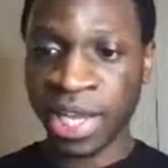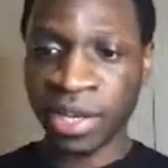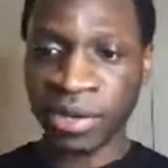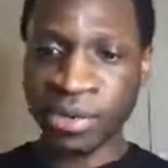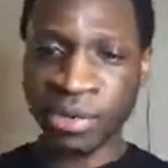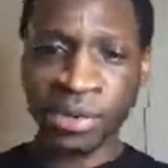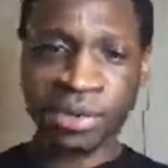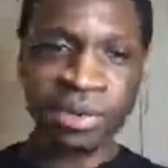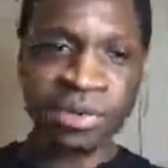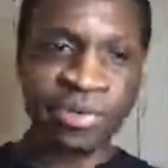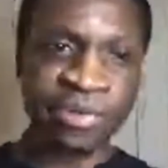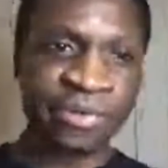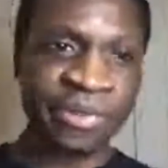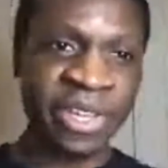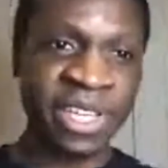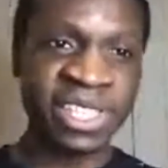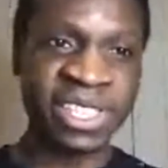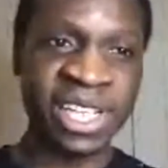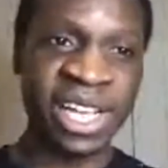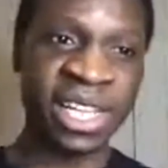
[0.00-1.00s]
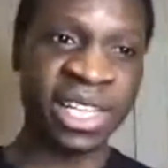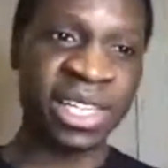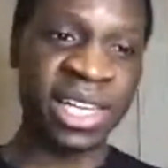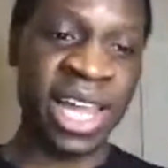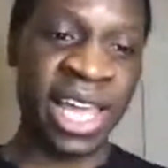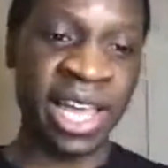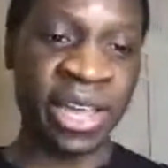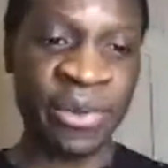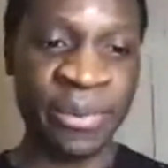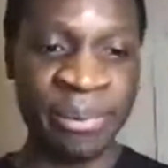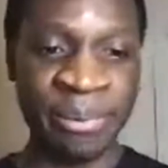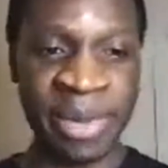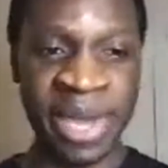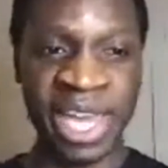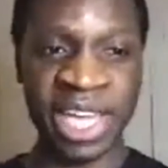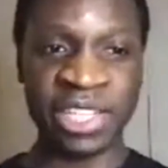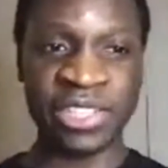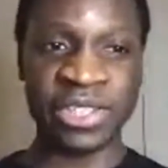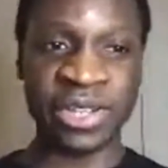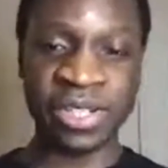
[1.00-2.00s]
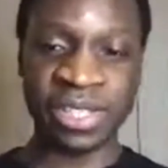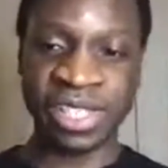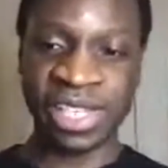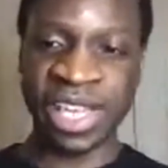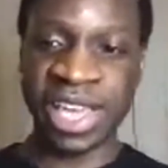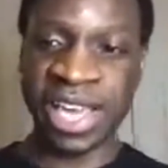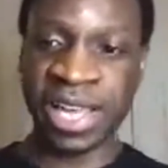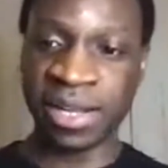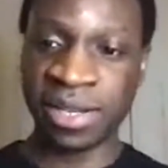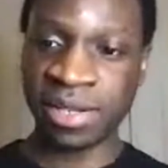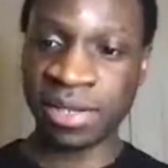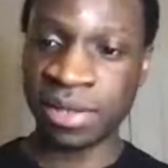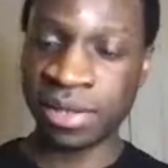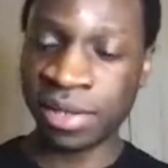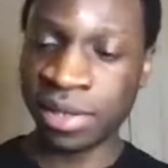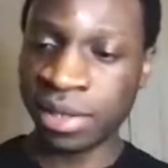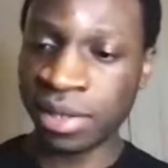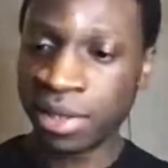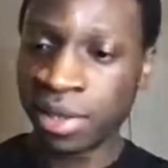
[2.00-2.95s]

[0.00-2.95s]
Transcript: do things at like a major scale.